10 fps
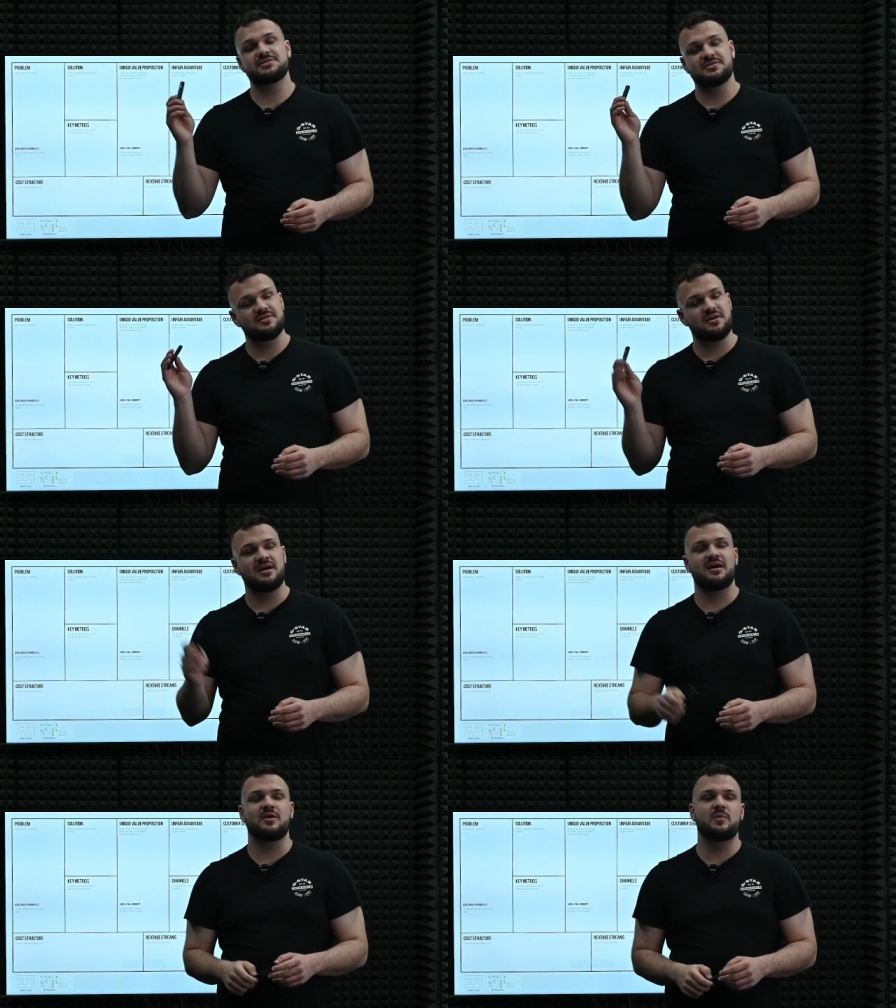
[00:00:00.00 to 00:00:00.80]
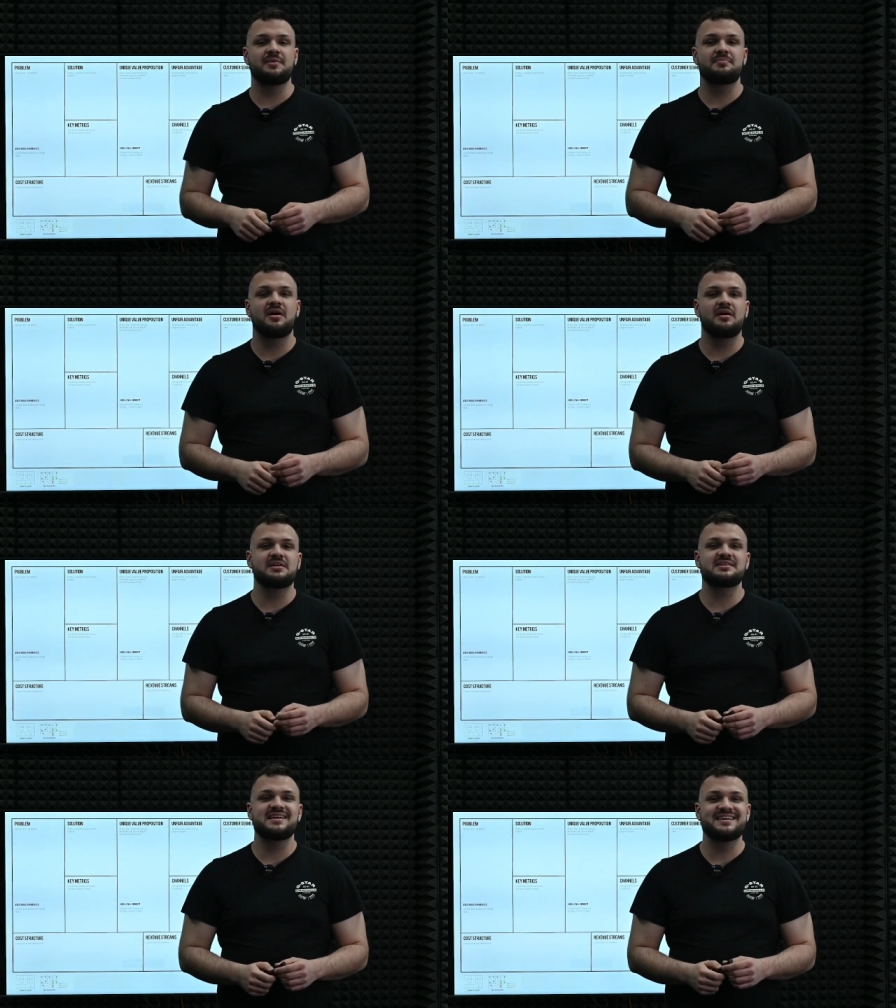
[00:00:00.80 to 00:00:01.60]
one
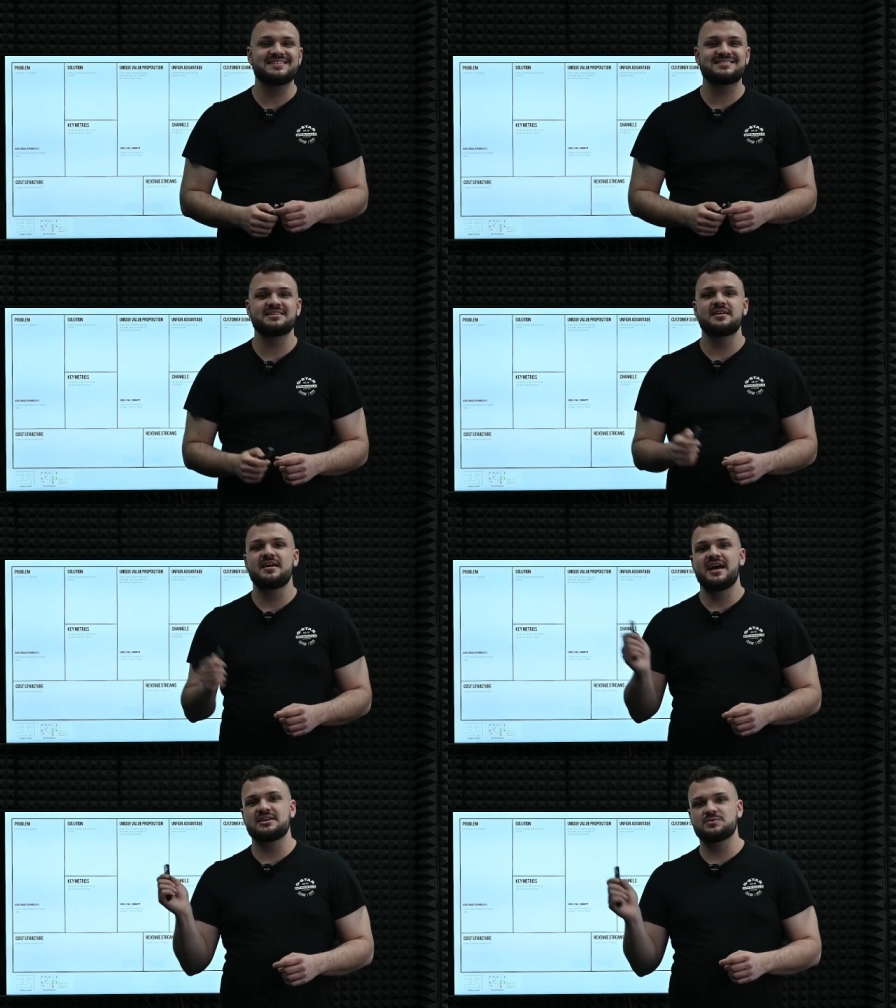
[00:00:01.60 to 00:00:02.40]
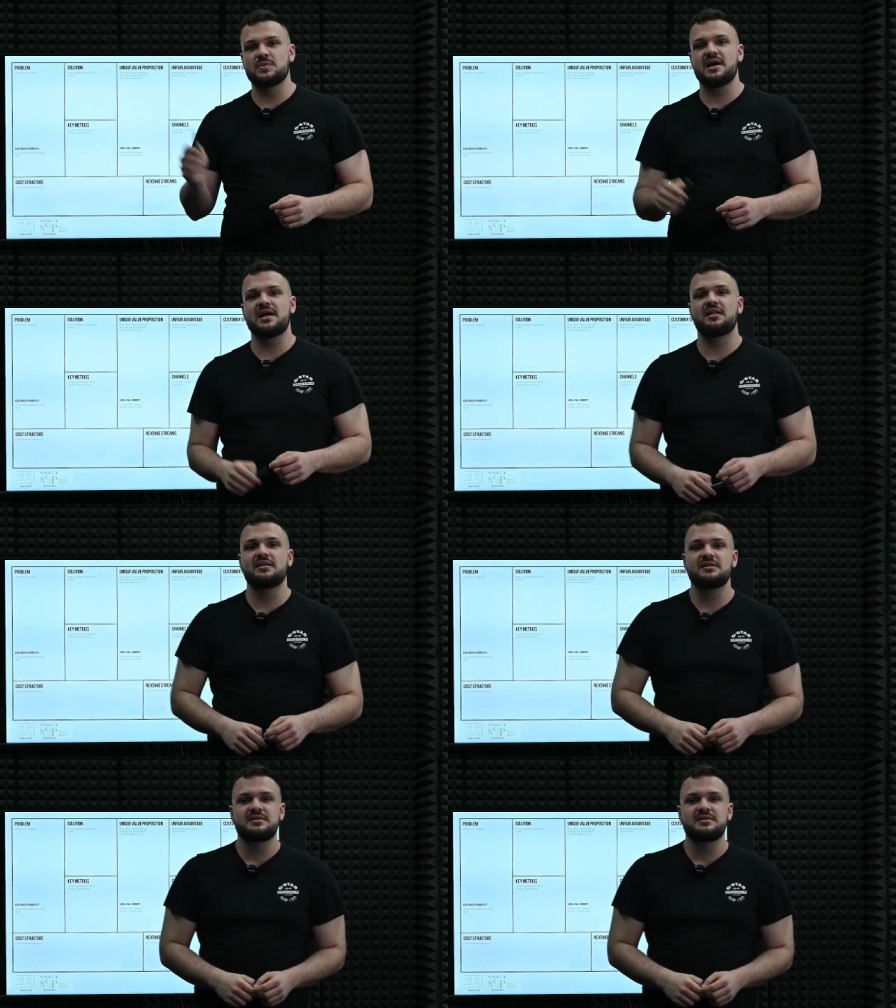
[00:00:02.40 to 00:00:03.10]
part is as well